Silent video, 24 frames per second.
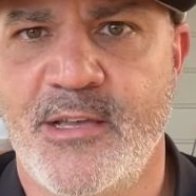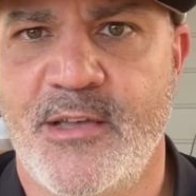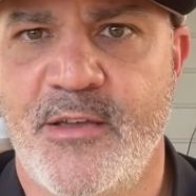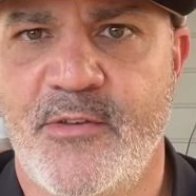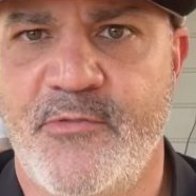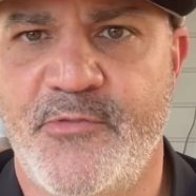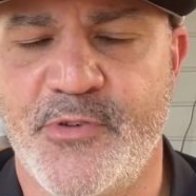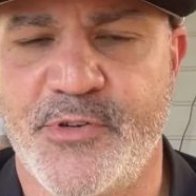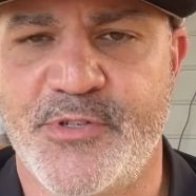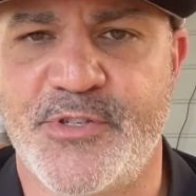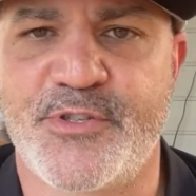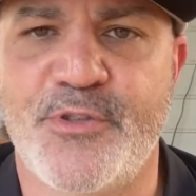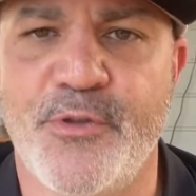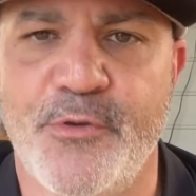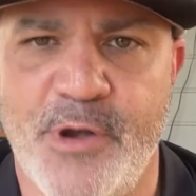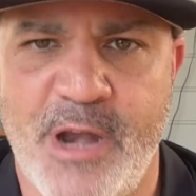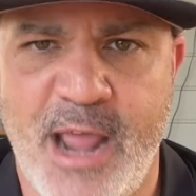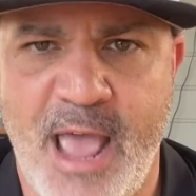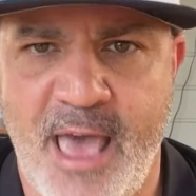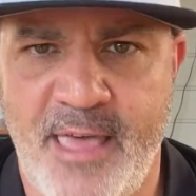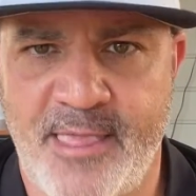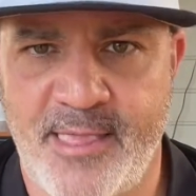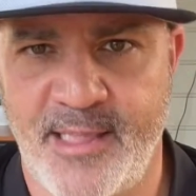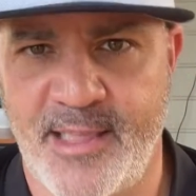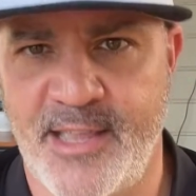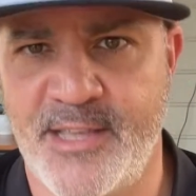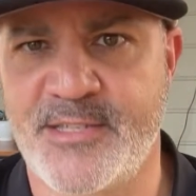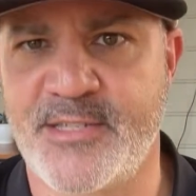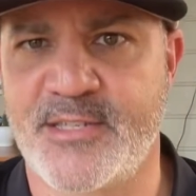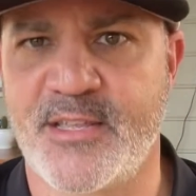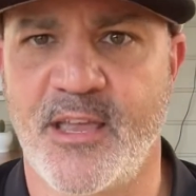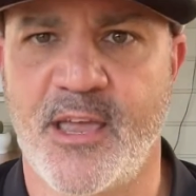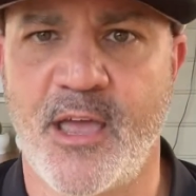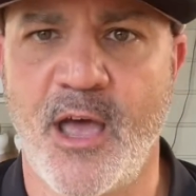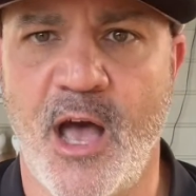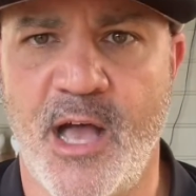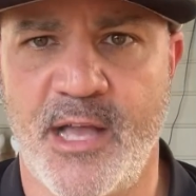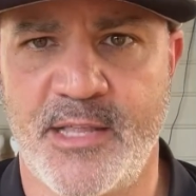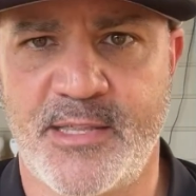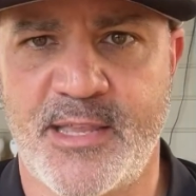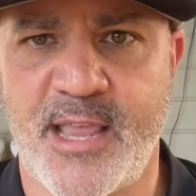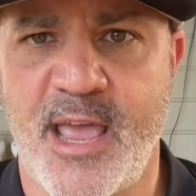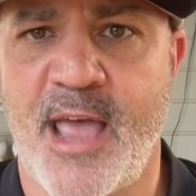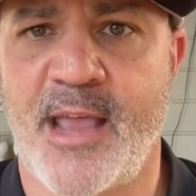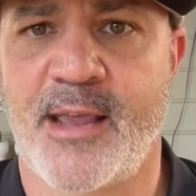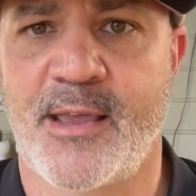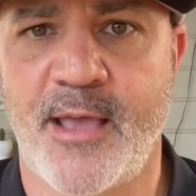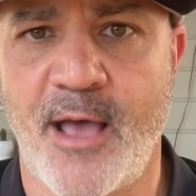for student athletes to
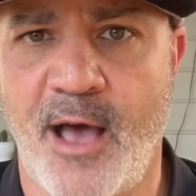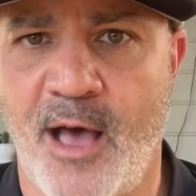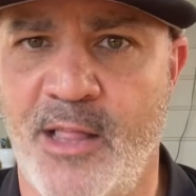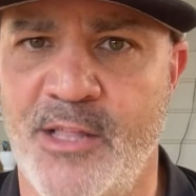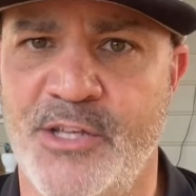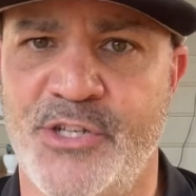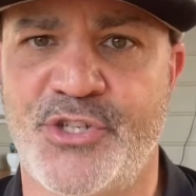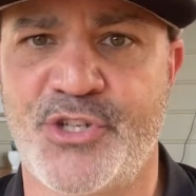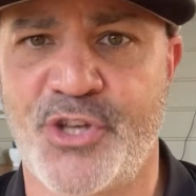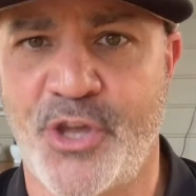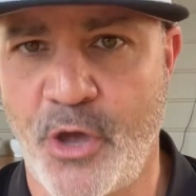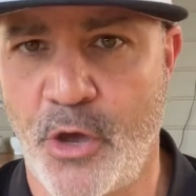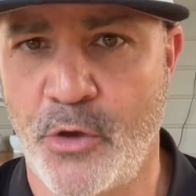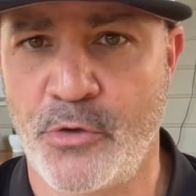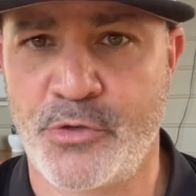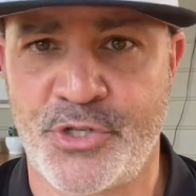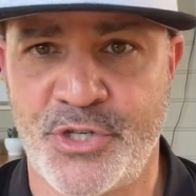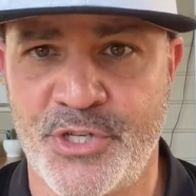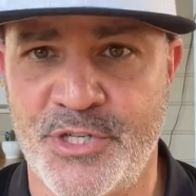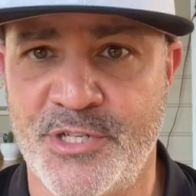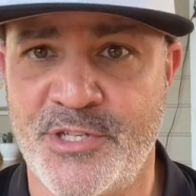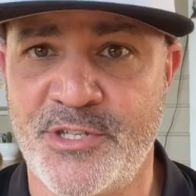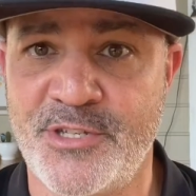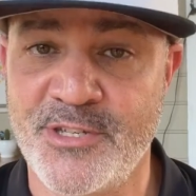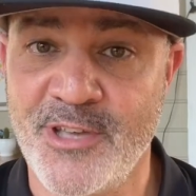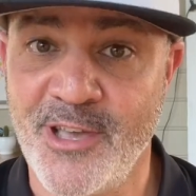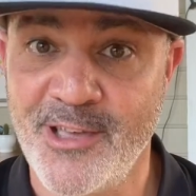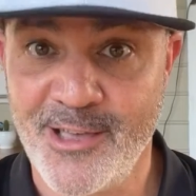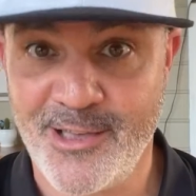contact college coaches